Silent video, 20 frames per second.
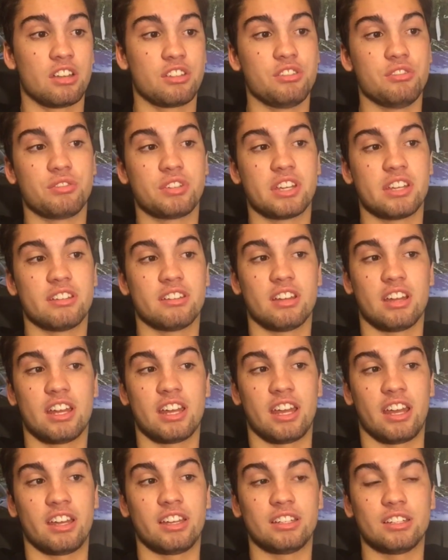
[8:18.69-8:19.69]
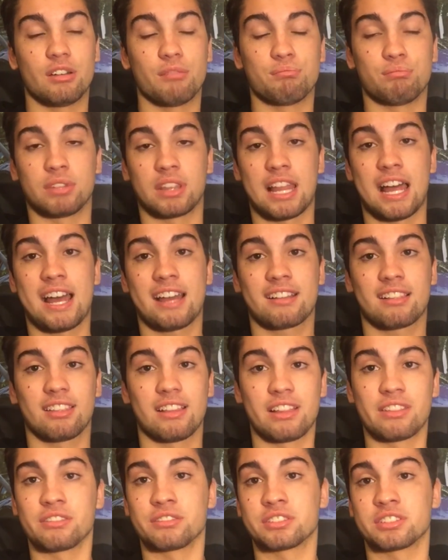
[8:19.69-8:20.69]
You get a black
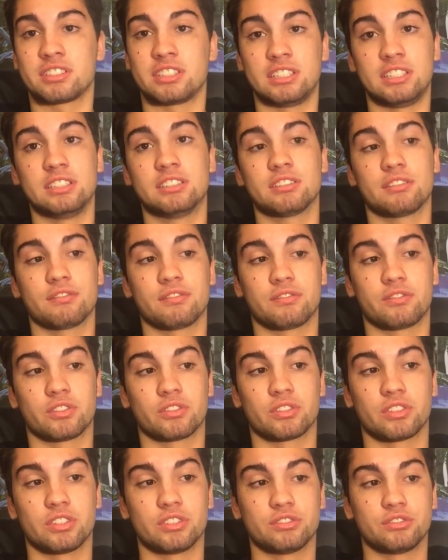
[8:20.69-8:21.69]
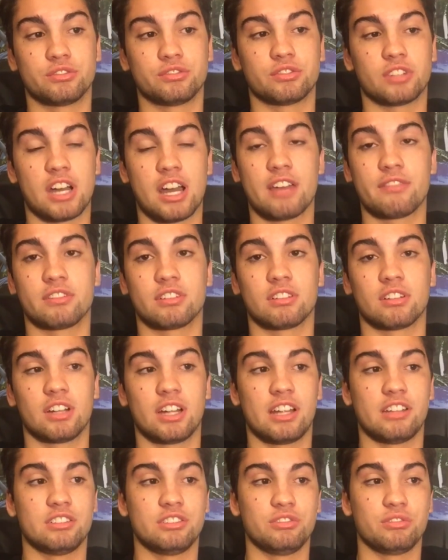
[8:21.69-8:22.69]
leather seat for the driver
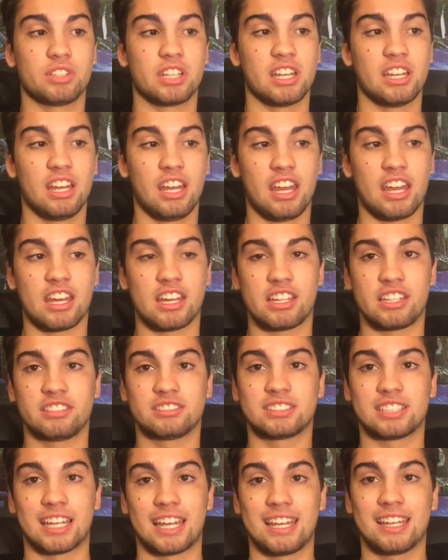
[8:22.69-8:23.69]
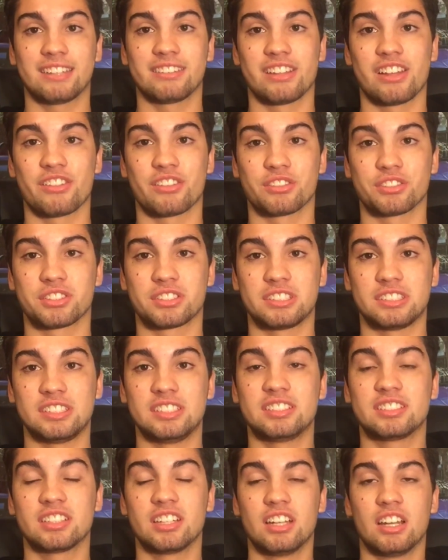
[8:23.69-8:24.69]
and you get a tan leather
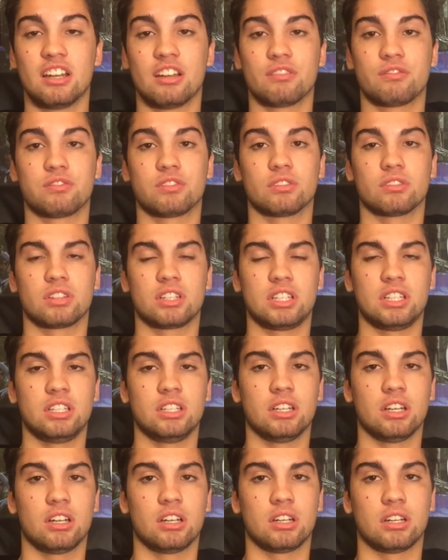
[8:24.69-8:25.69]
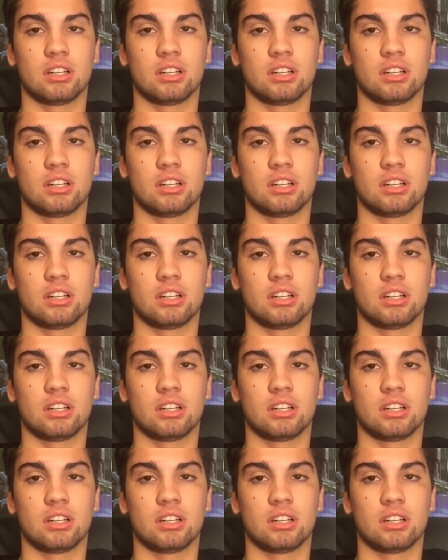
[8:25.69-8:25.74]
seat for the